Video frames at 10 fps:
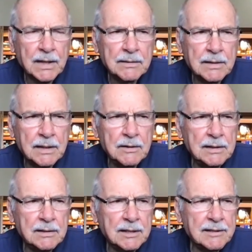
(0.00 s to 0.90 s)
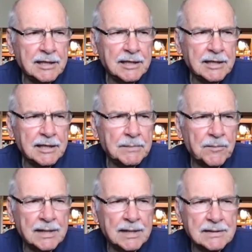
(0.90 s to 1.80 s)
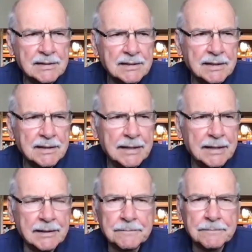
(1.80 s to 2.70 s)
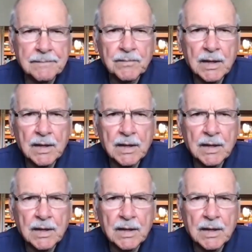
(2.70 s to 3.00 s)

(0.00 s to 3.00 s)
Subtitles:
Then you need to think about processing the data.